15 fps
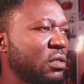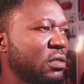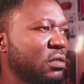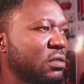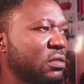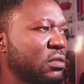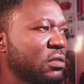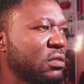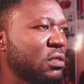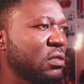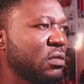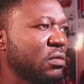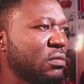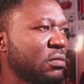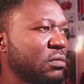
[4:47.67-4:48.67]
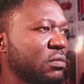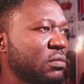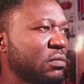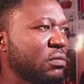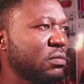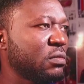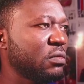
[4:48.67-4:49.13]
So
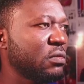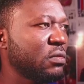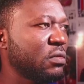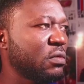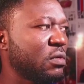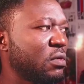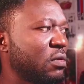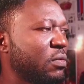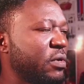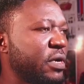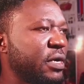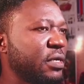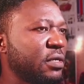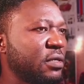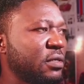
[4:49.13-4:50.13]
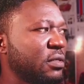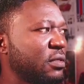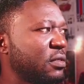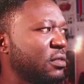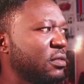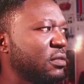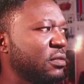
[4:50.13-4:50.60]
all right,
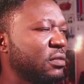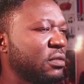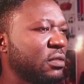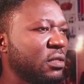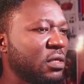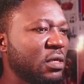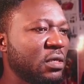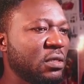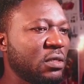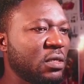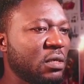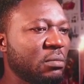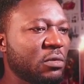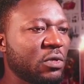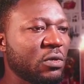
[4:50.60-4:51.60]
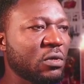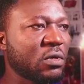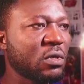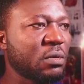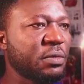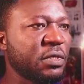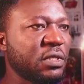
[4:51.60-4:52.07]
then I'm going to
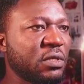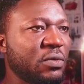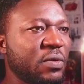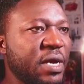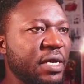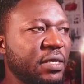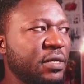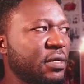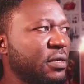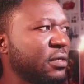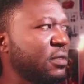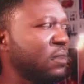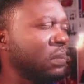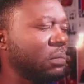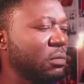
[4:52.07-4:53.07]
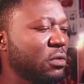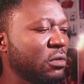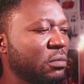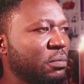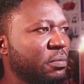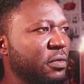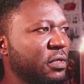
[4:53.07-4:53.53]
copy the rider. I'm going
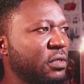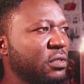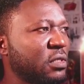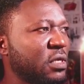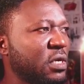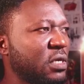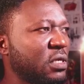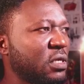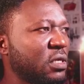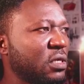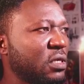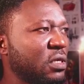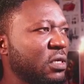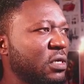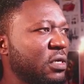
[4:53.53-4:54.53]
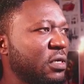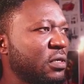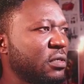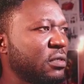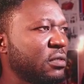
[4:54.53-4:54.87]
to paste that here.